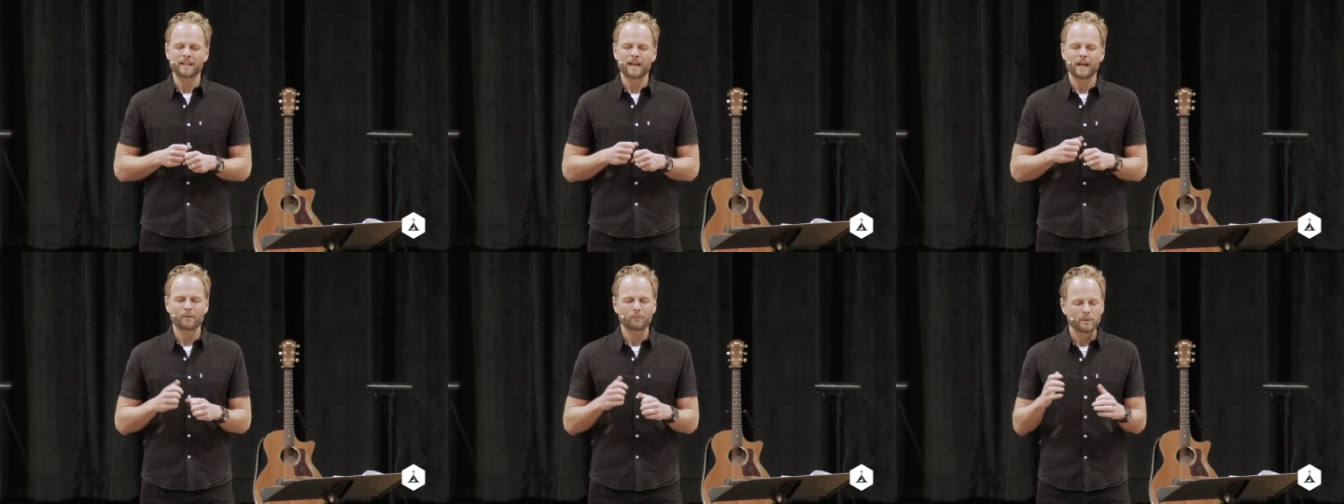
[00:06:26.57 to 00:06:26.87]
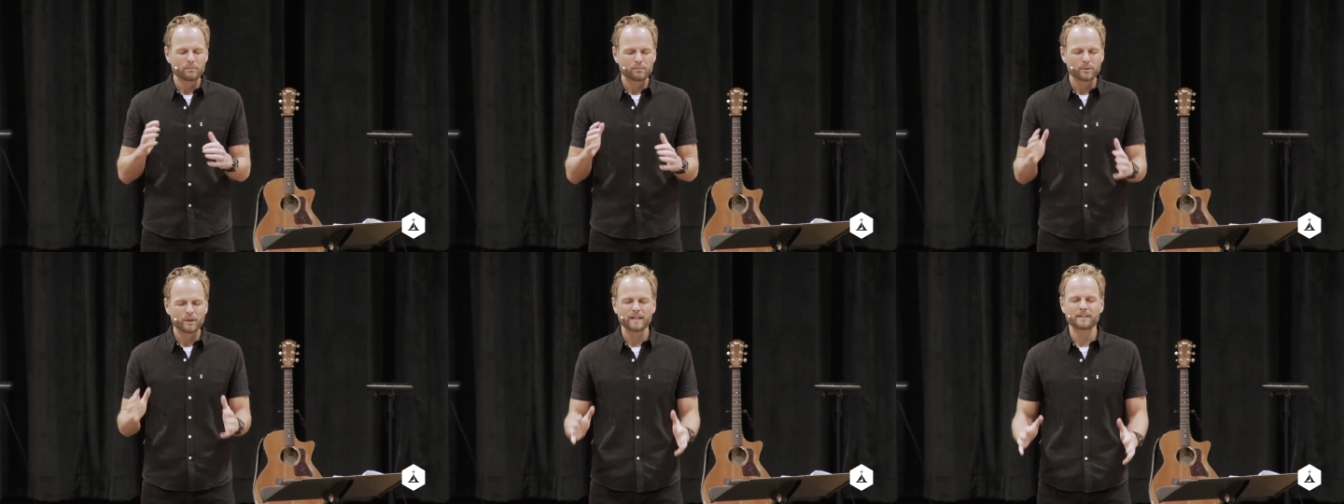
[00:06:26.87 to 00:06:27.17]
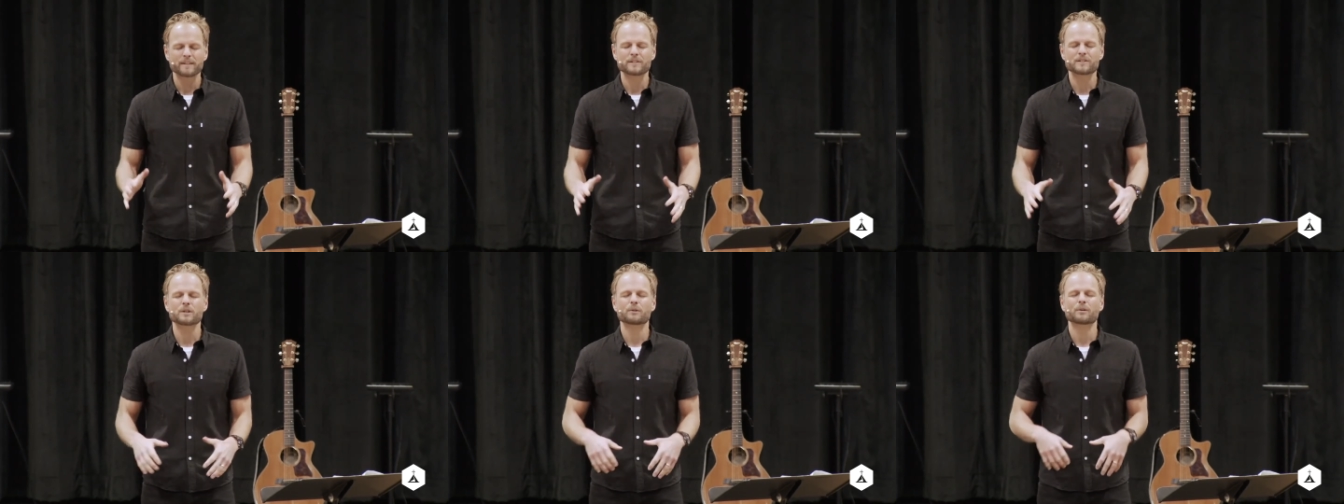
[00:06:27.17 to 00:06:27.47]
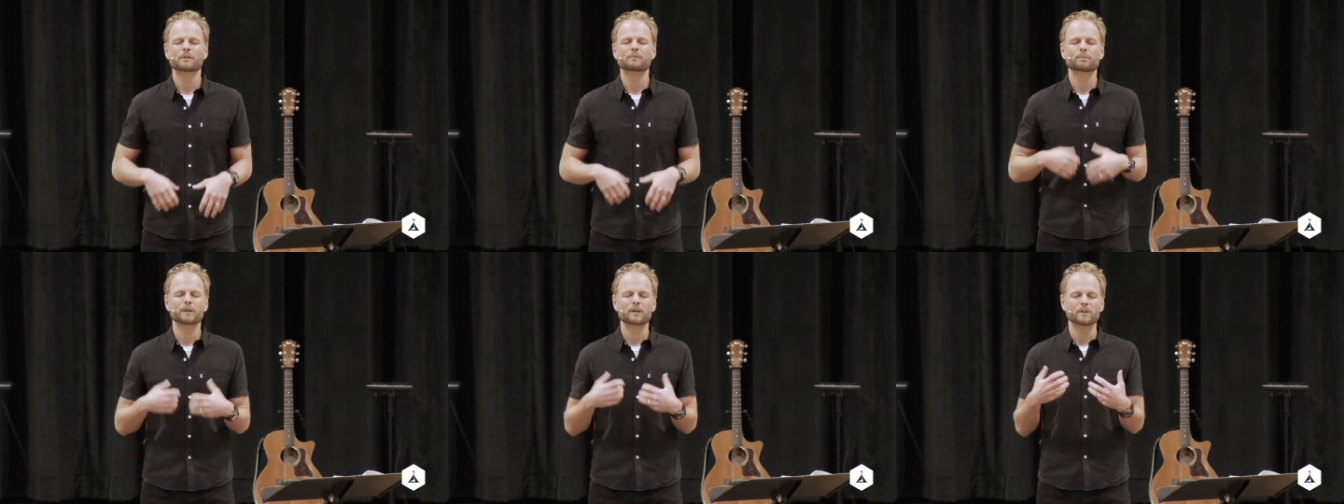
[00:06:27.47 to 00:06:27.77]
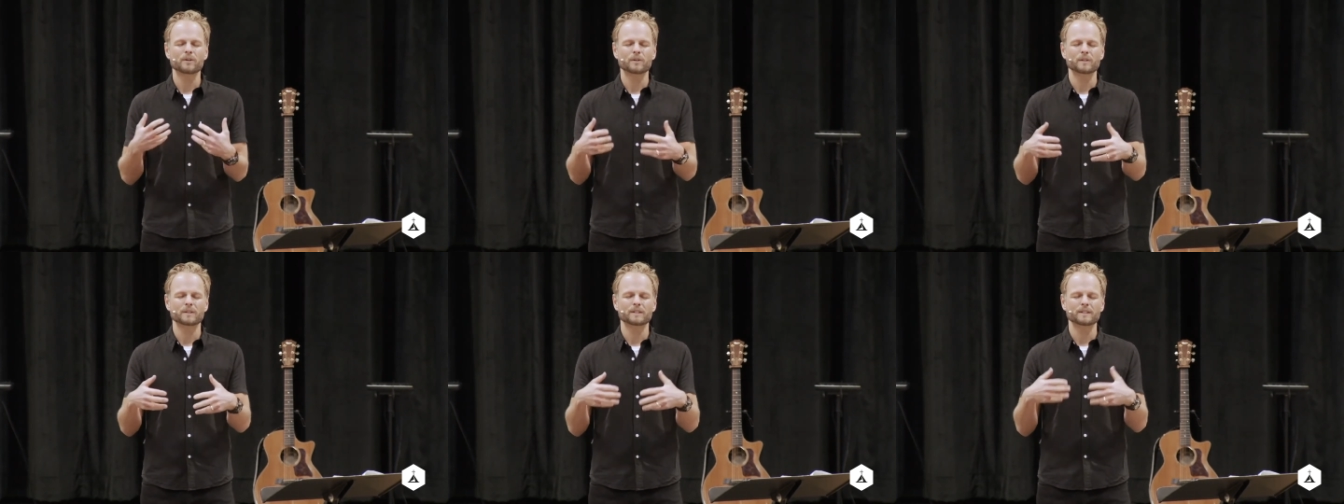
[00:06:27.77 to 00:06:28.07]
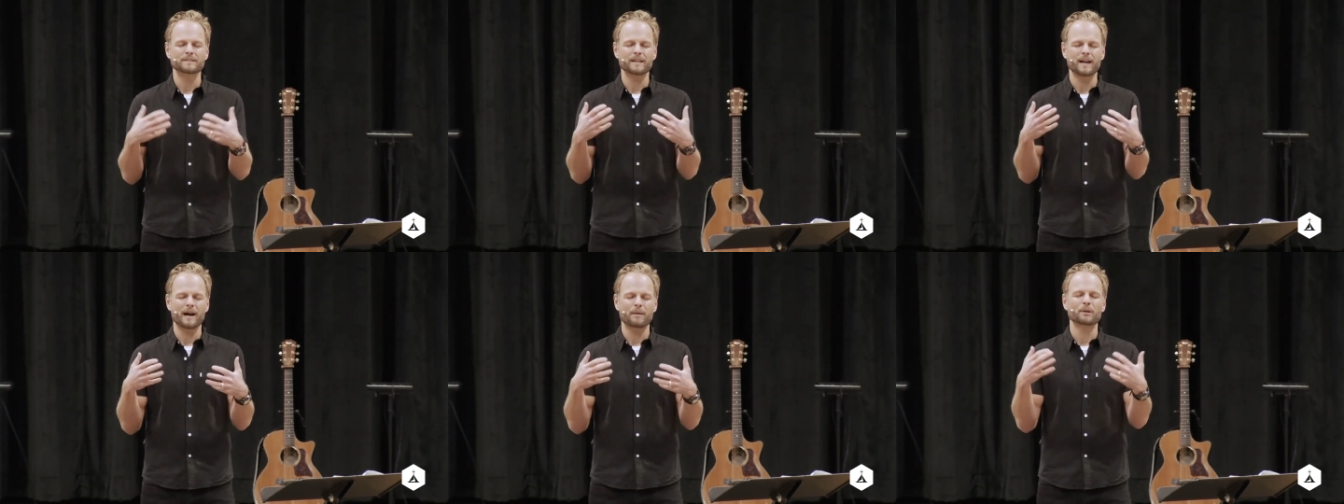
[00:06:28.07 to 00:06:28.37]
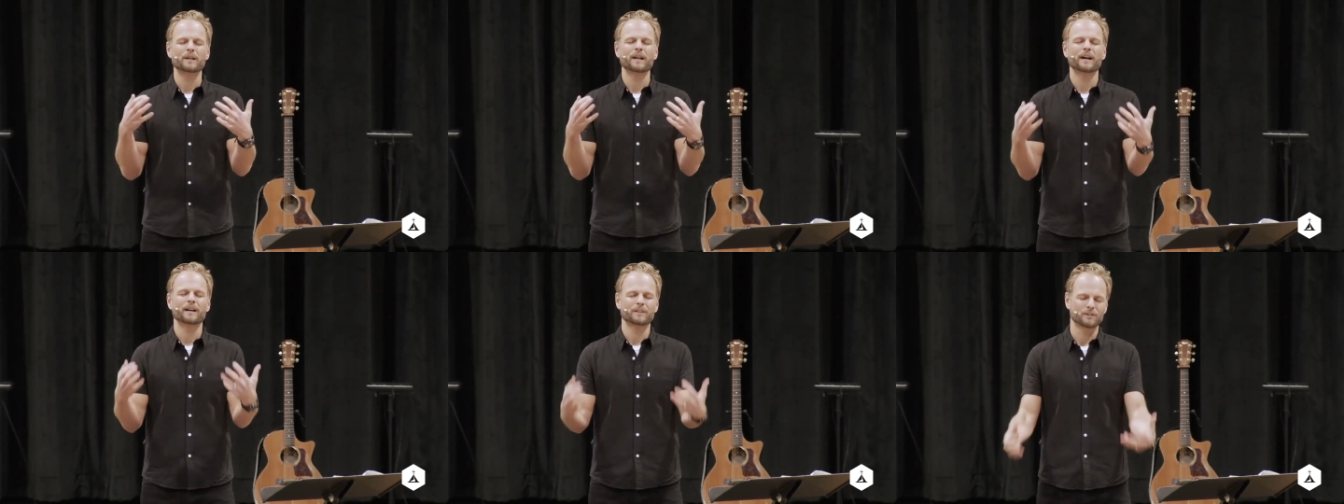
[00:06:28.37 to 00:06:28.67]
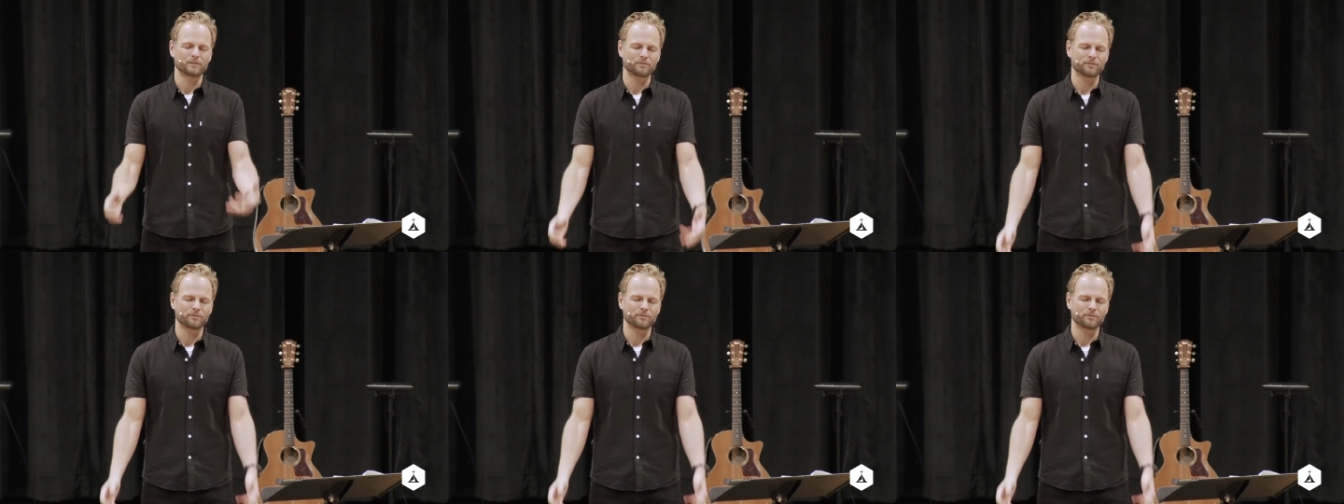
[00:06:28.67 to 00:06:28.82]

And we pray that you would build a tabernacle